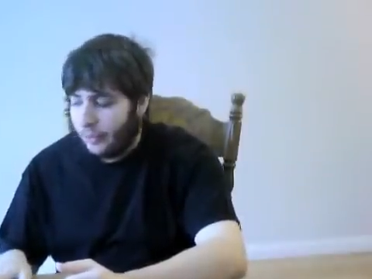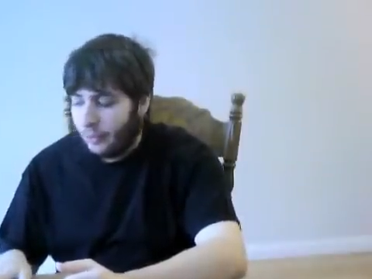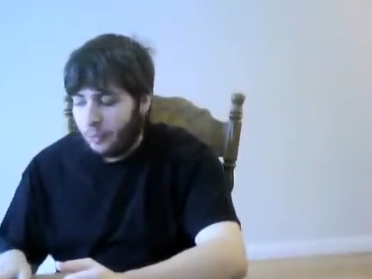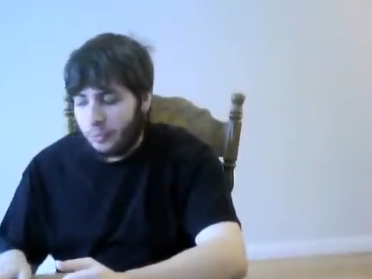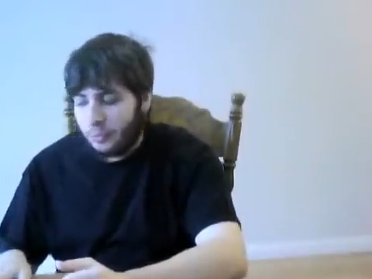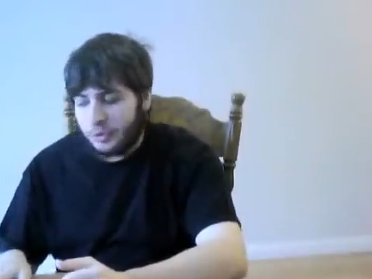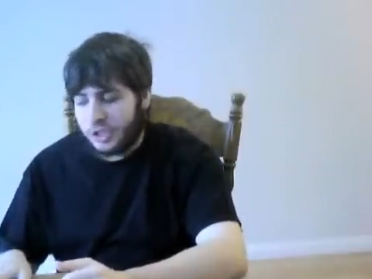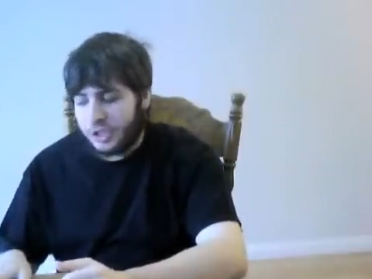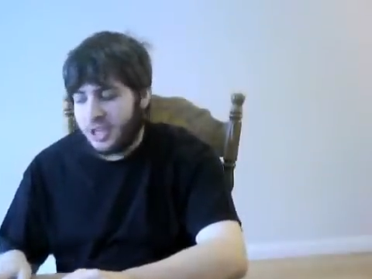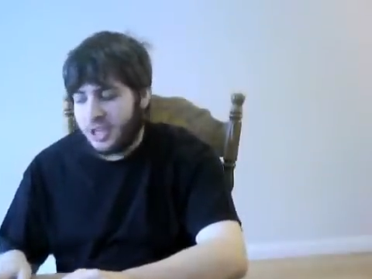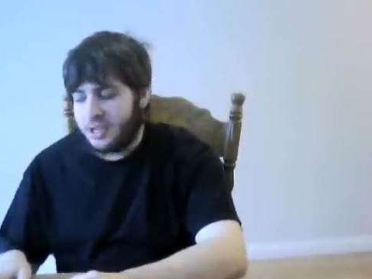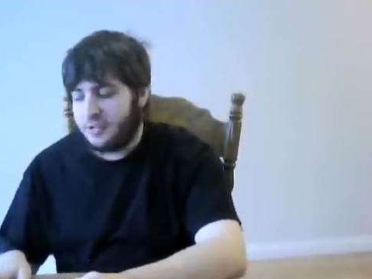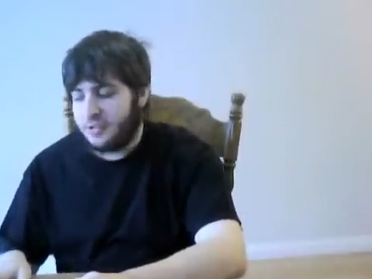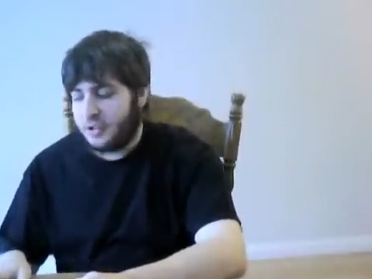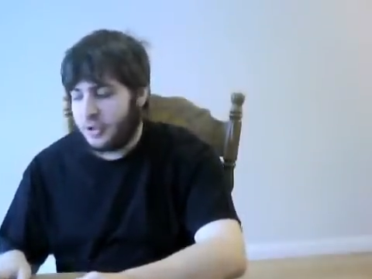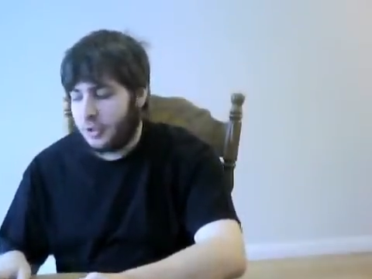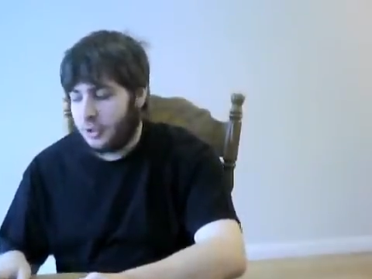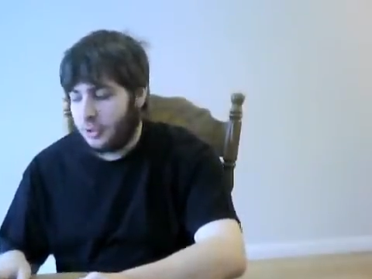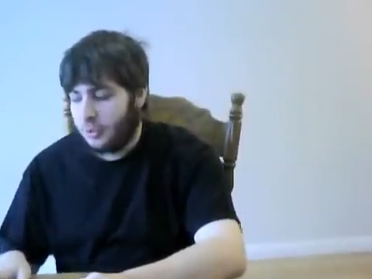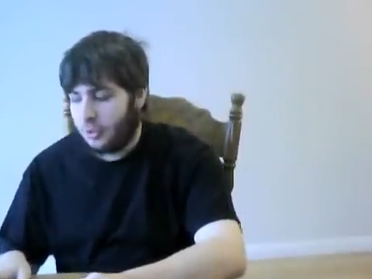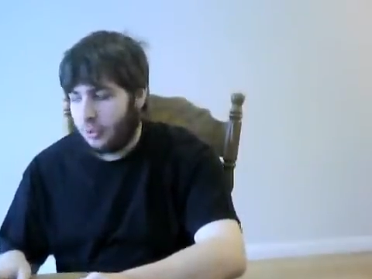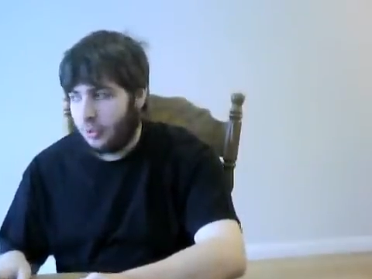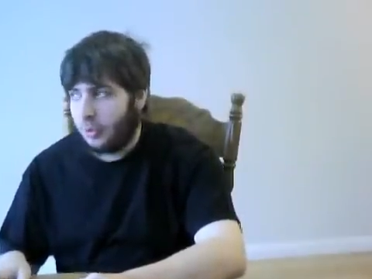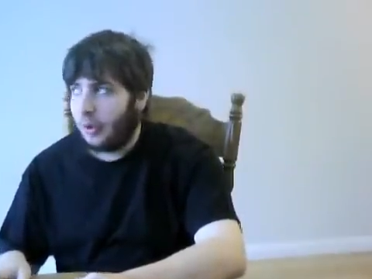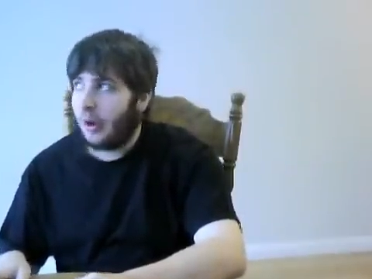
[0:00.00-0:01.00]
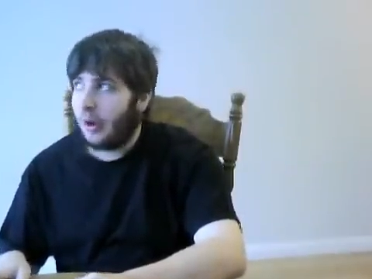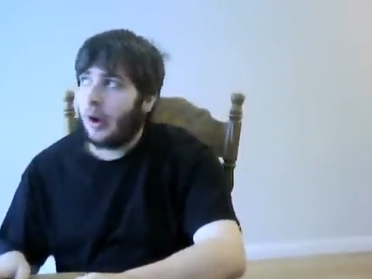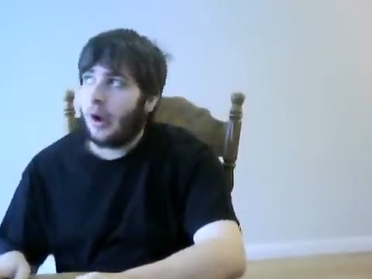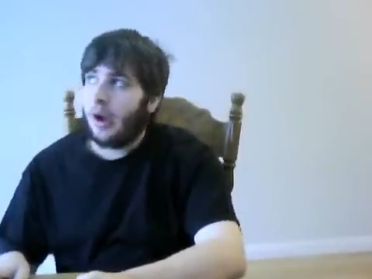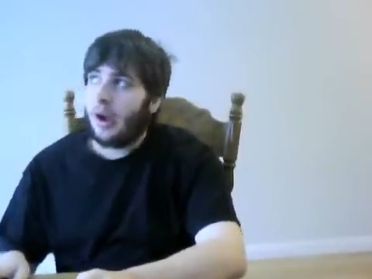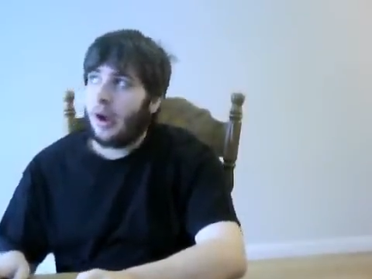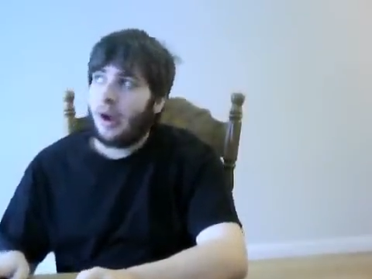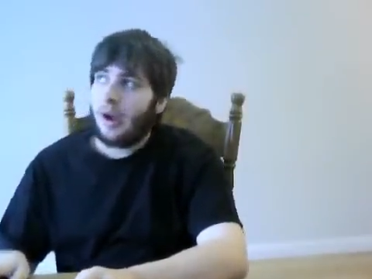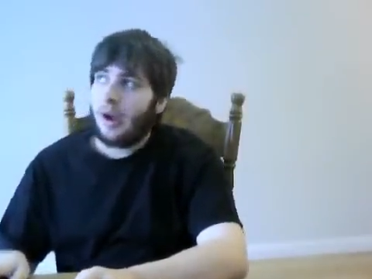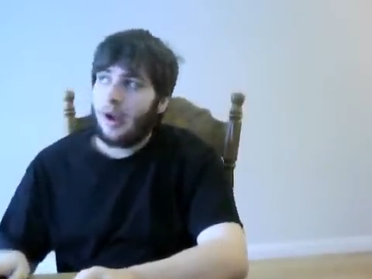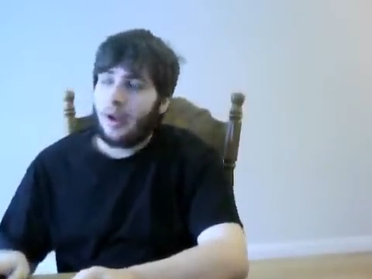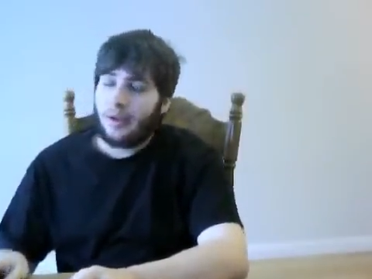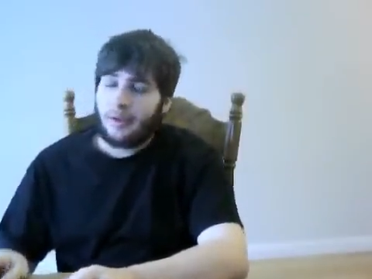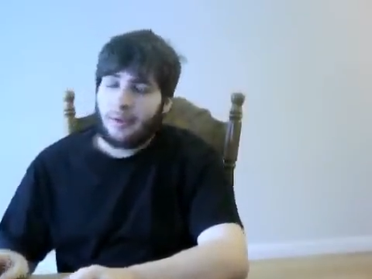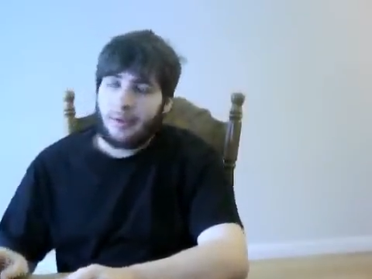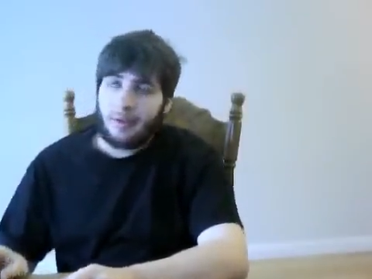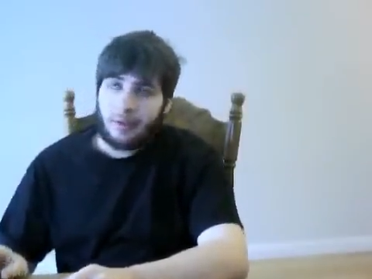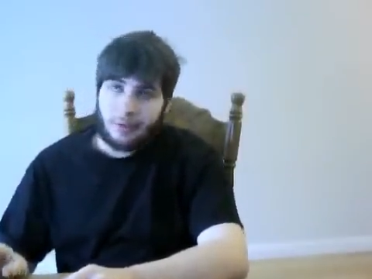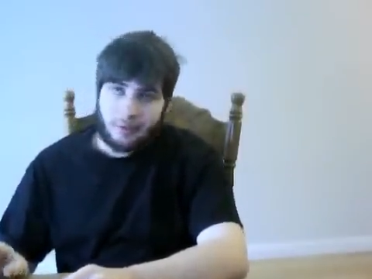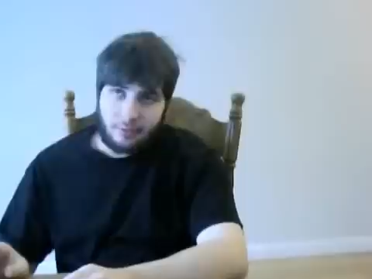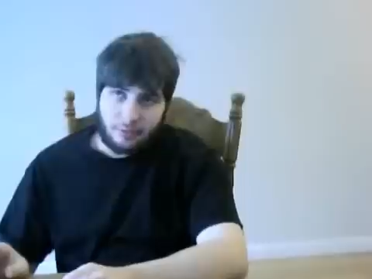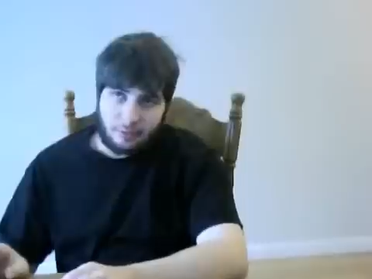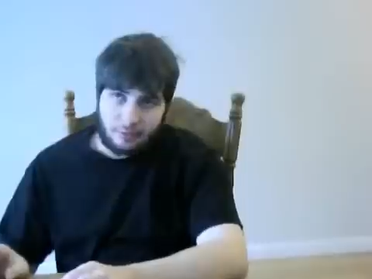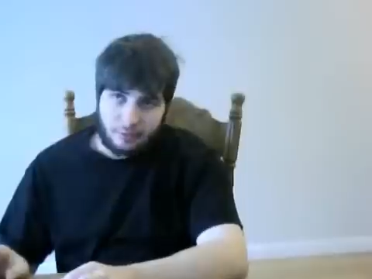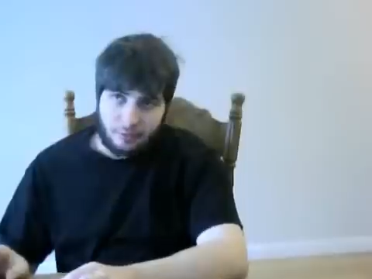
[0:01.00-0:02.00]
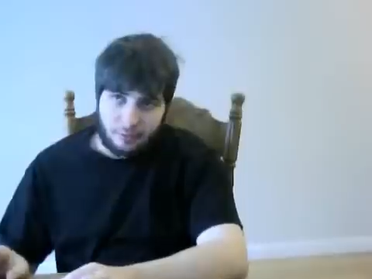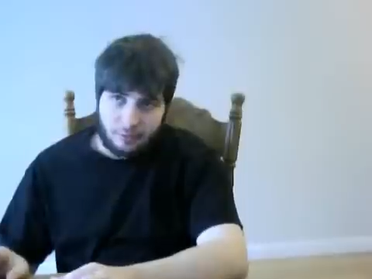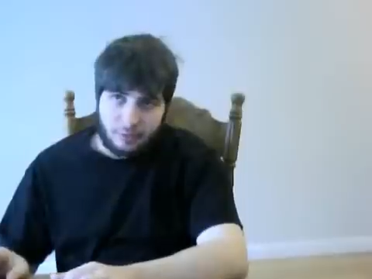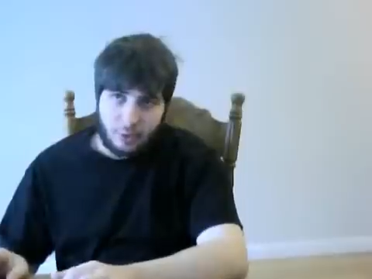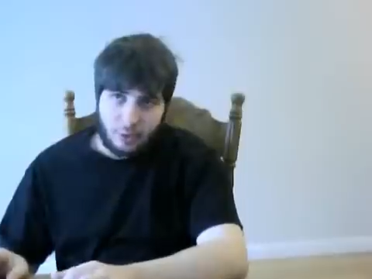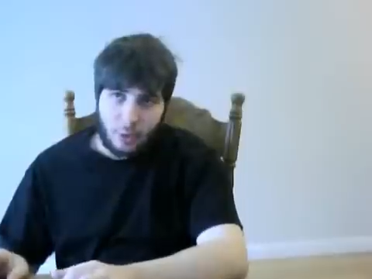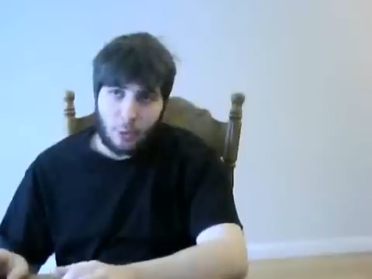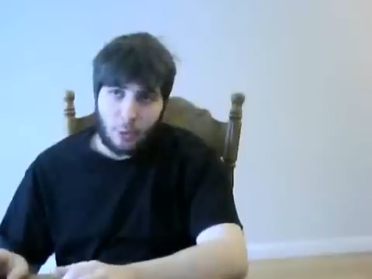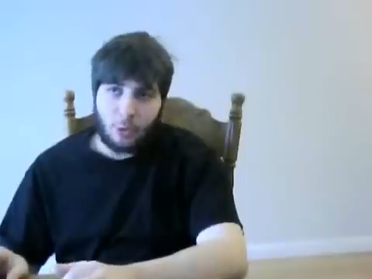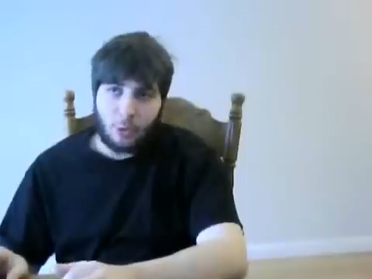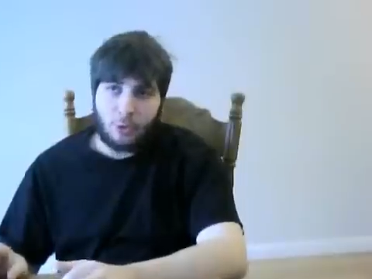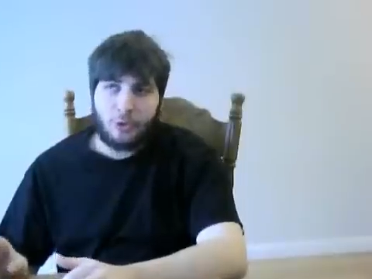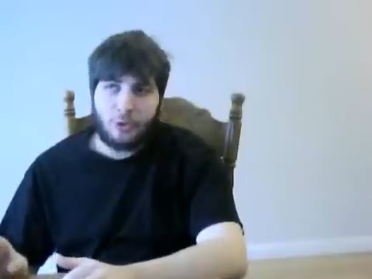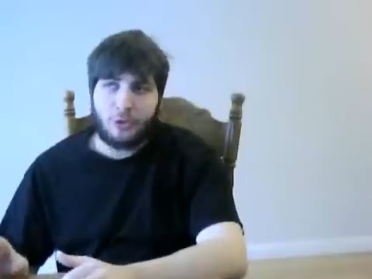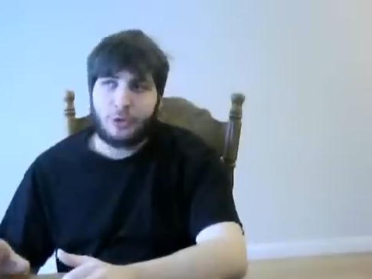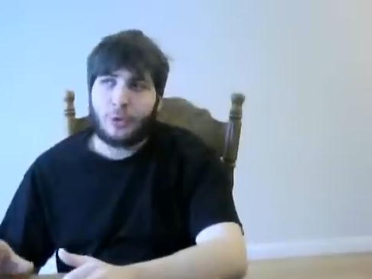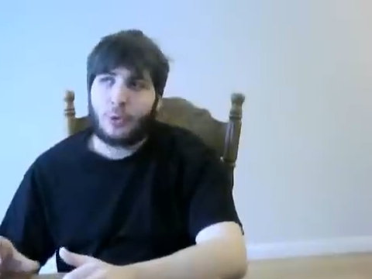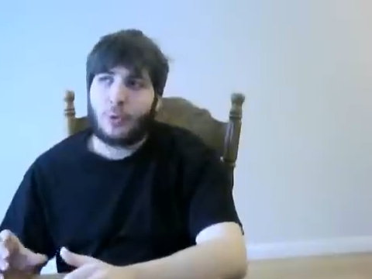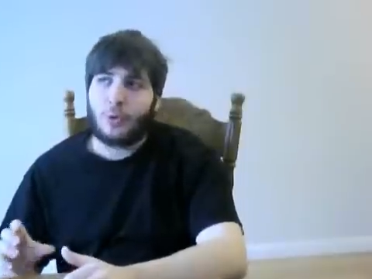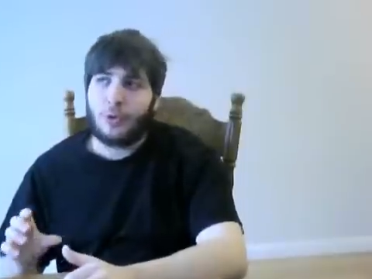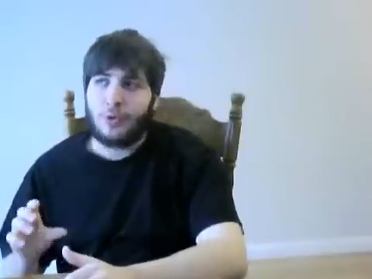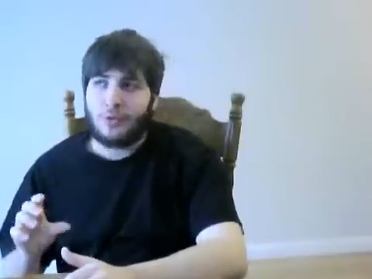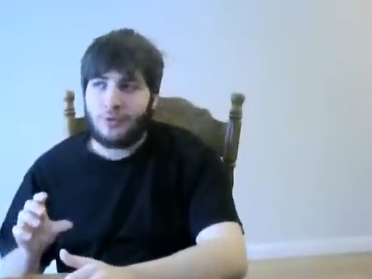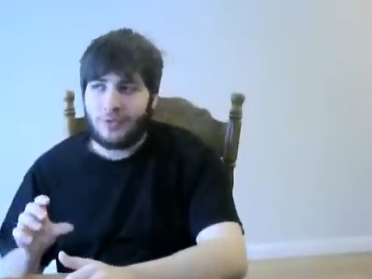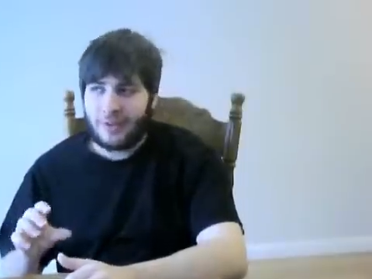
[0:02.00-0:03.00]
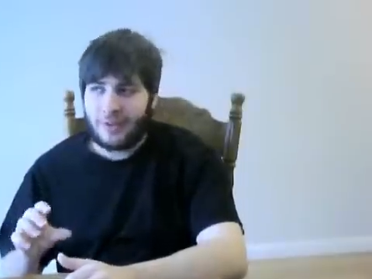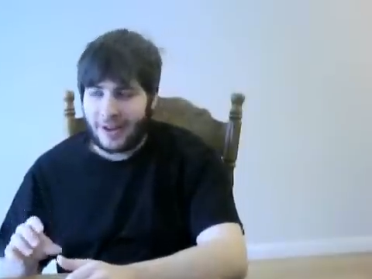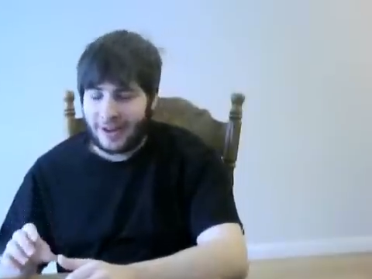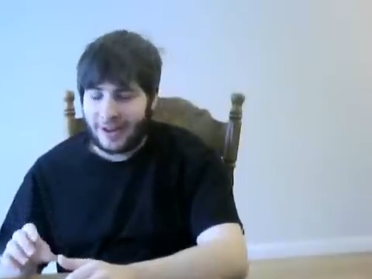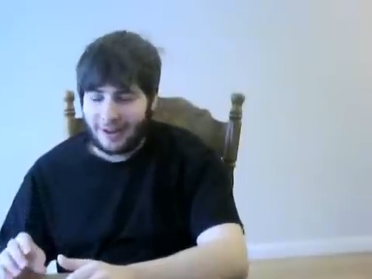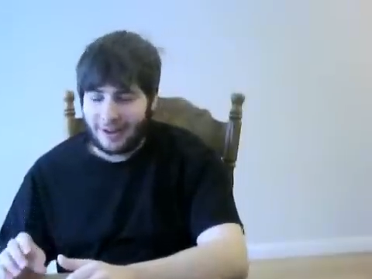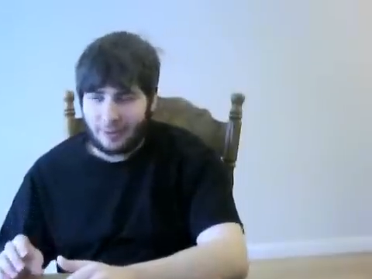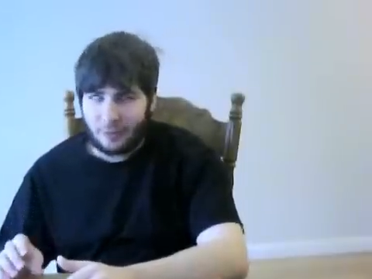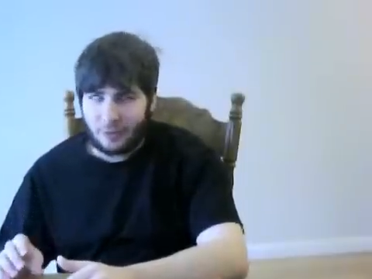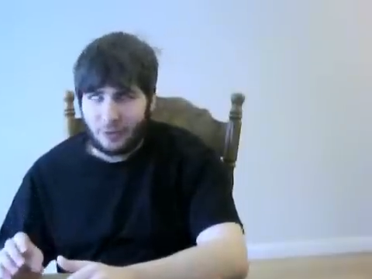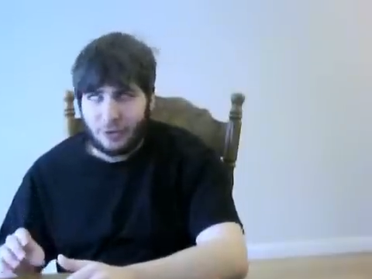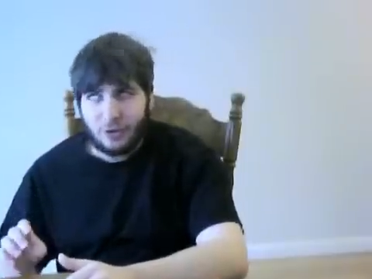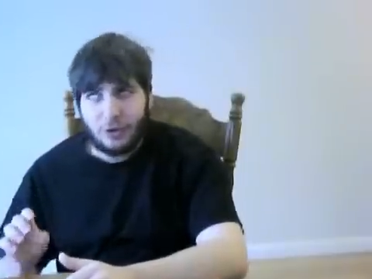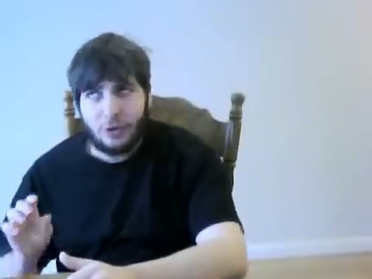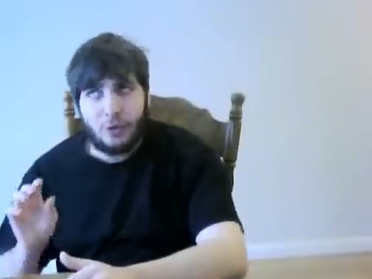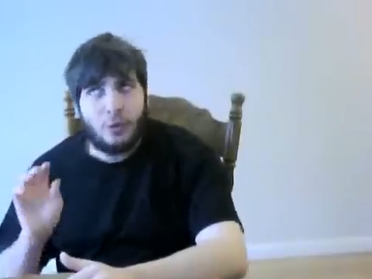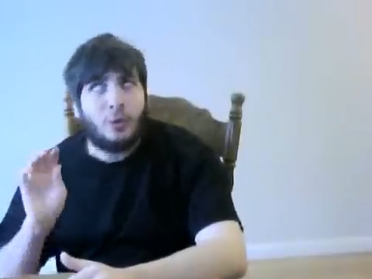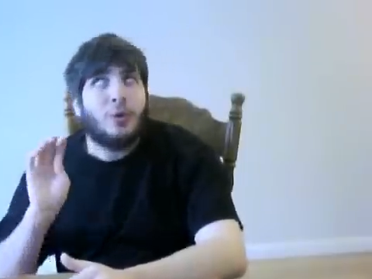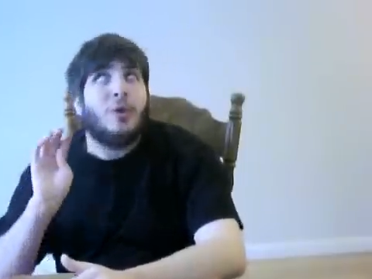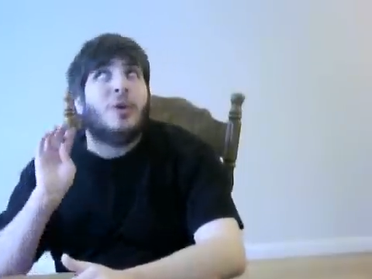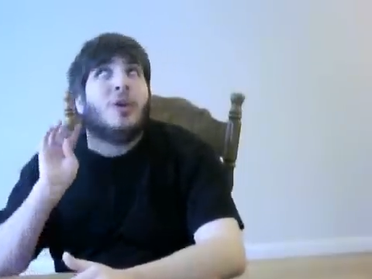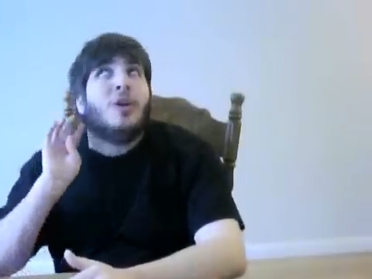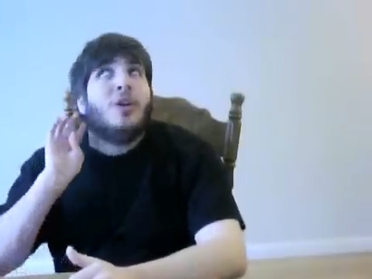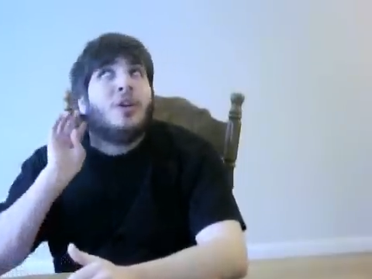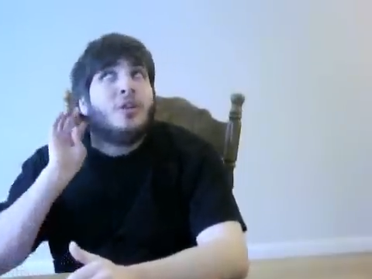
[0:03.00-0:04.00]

which gives you a total score of negative 2.